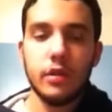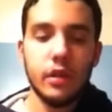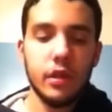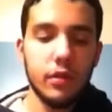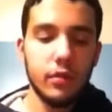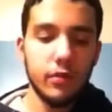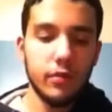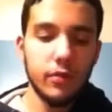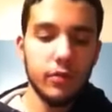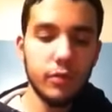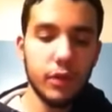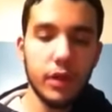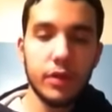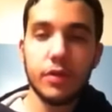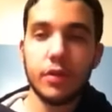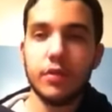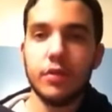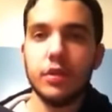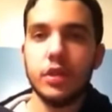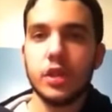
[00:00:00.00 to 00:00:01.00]
He
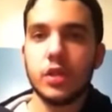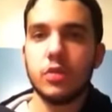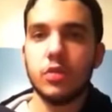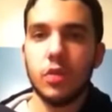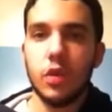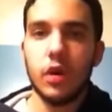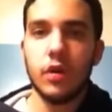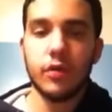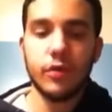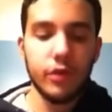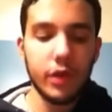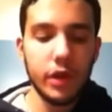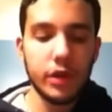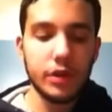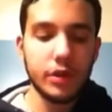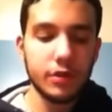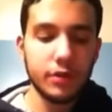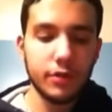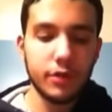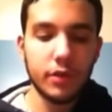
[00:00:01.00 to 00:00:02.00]
basically just wants
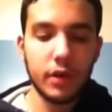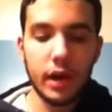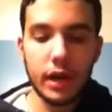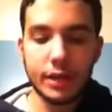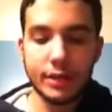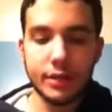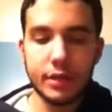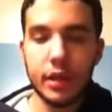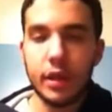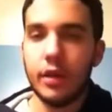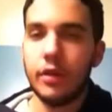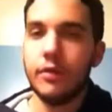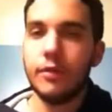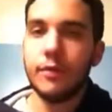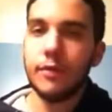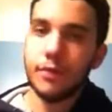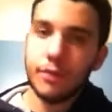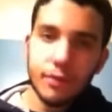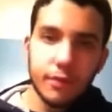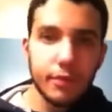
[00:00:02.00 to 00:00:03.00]
vengeance for last night,
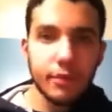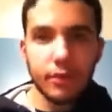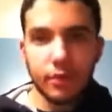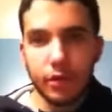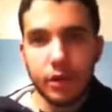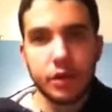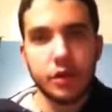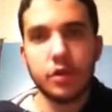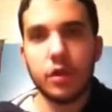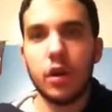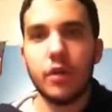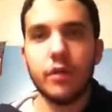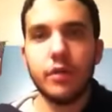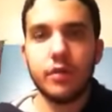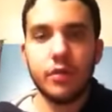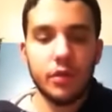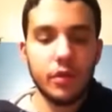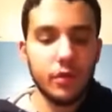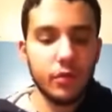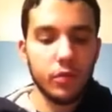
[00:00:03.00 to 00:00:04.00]
which
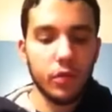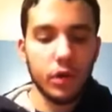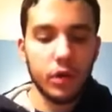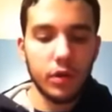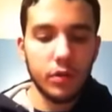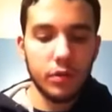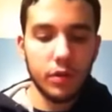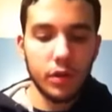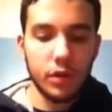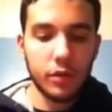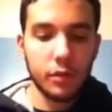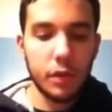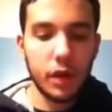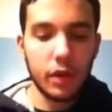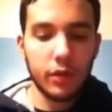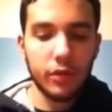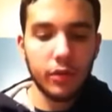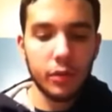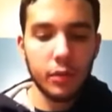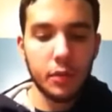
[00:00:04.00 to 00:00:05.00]
obviously is what you would
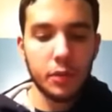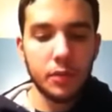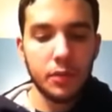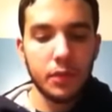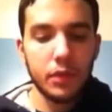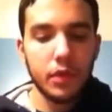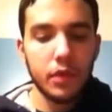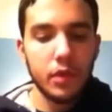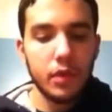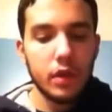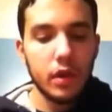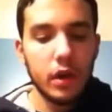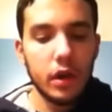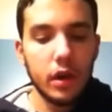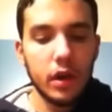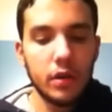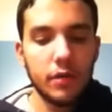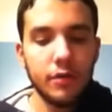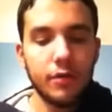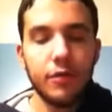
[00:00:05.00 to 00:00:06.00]
expect from
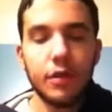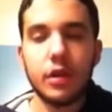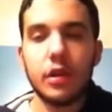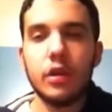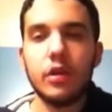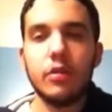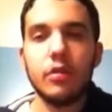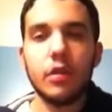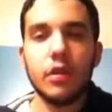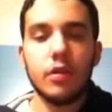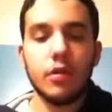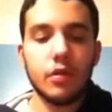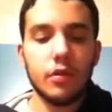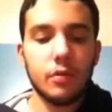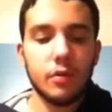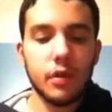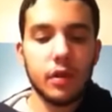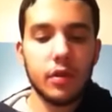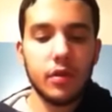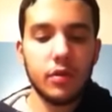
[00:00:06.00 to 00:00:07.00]
him. Vicky Guerrero
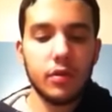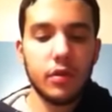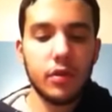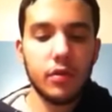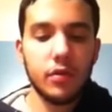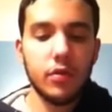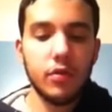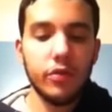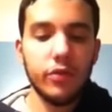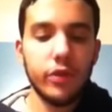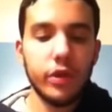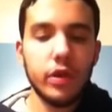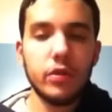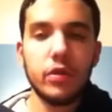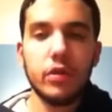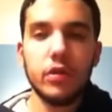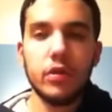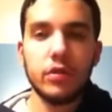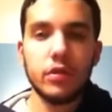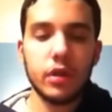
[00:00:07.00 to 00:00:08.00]
comes out and says, "You
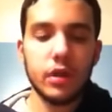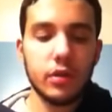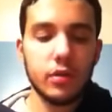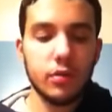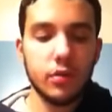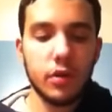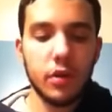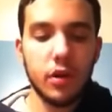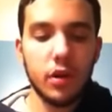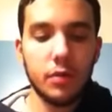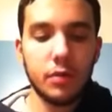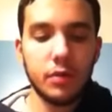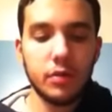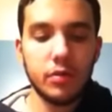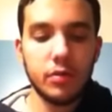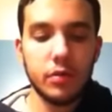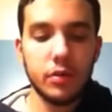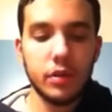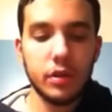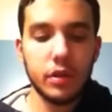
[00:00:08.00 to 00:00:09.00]
failed at your title
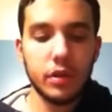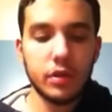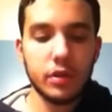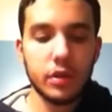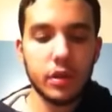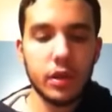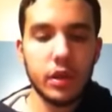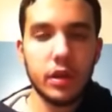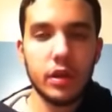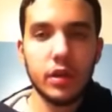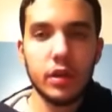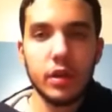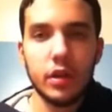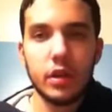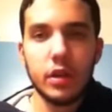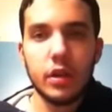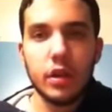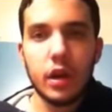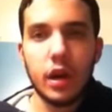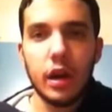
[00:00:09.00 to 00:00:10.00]
opportunities, and
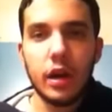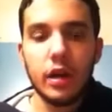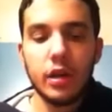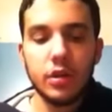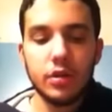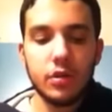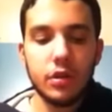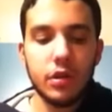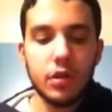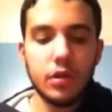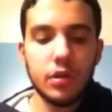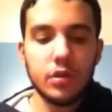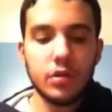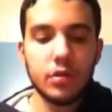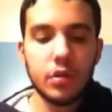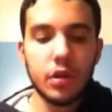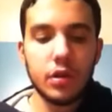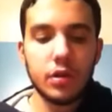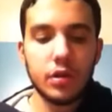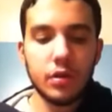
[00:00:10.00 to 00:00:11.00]
I enjoy your
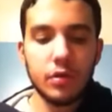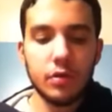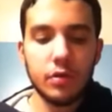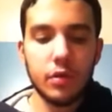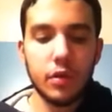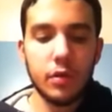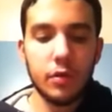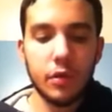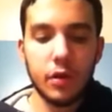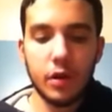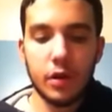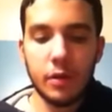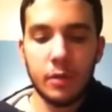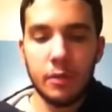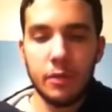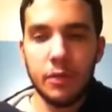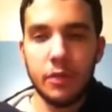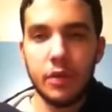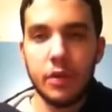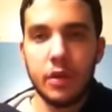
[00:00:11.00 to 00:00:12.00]
destruction,
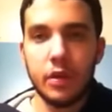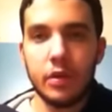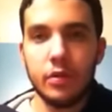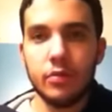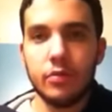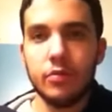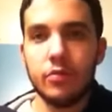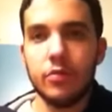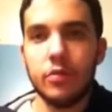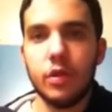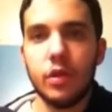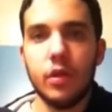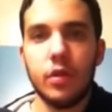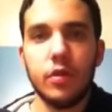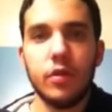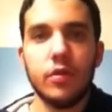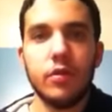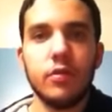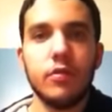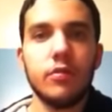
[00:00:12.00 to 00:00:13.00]
and
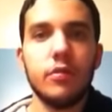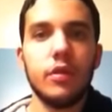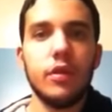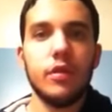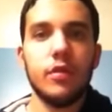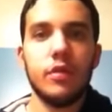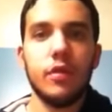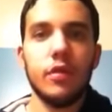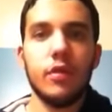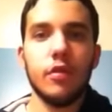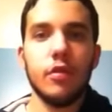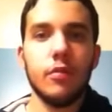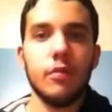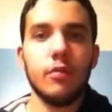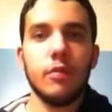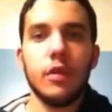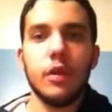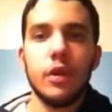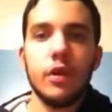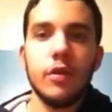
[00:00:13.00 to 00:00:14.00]
here is your